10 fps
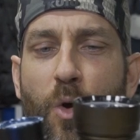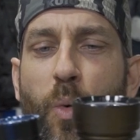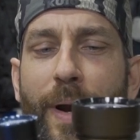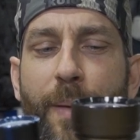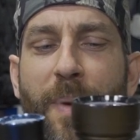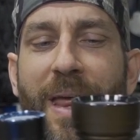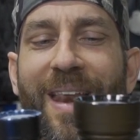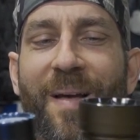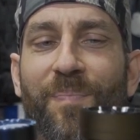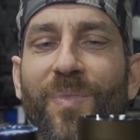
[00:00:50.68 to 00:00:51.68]
quite a
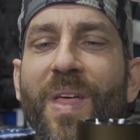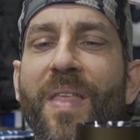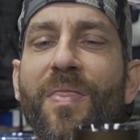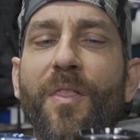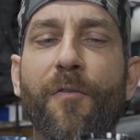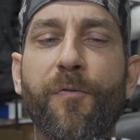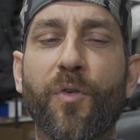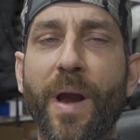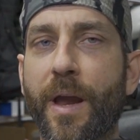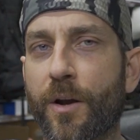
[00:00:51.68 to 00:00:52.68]
bit than the
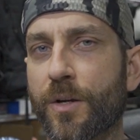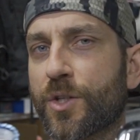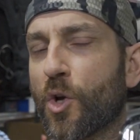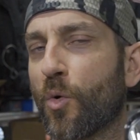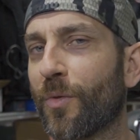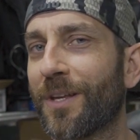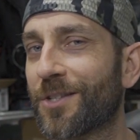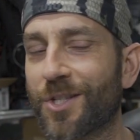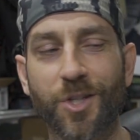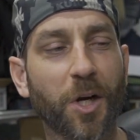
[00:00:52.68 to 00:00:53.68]
Freyr. So this
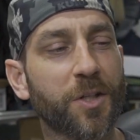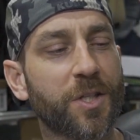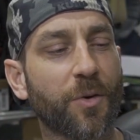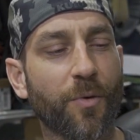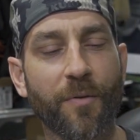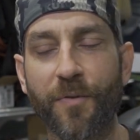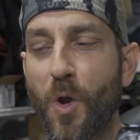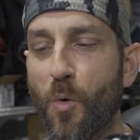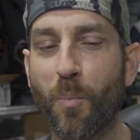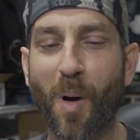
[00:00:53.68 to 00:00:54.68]
starts the
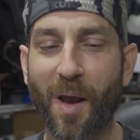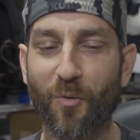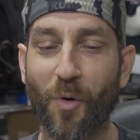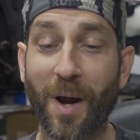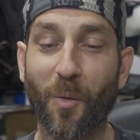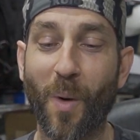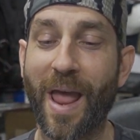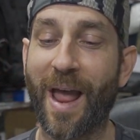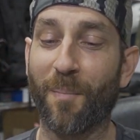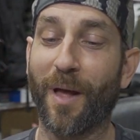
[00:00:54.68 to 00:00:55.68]
review, but right
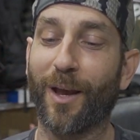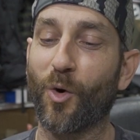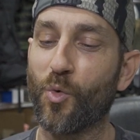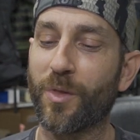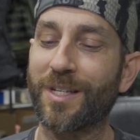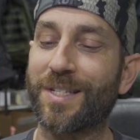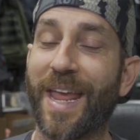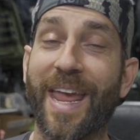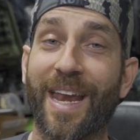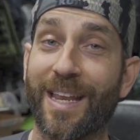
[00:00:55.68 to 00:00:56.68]
away I'm like, oh, this
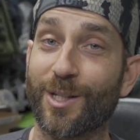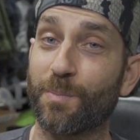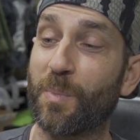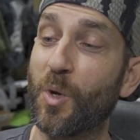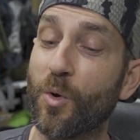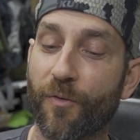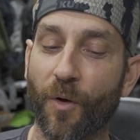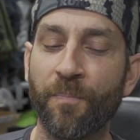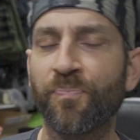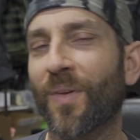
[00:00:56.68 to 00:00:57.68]
tan is
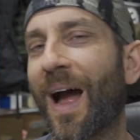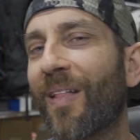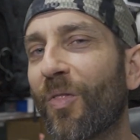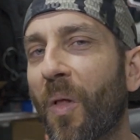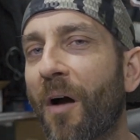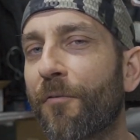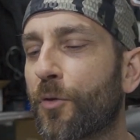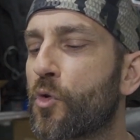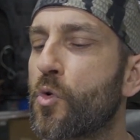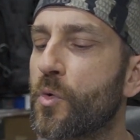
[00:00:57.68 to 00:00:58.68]
beautiful. I love
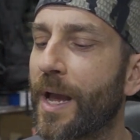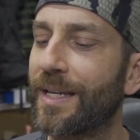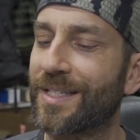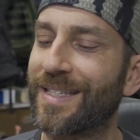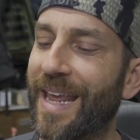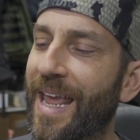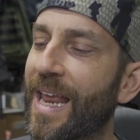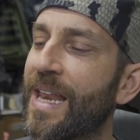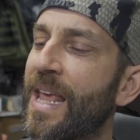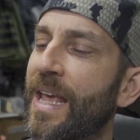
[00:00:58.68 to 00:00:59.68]
ThruNite's
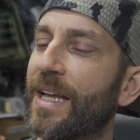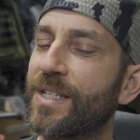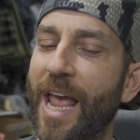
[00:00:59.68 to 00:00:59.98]
tan. It's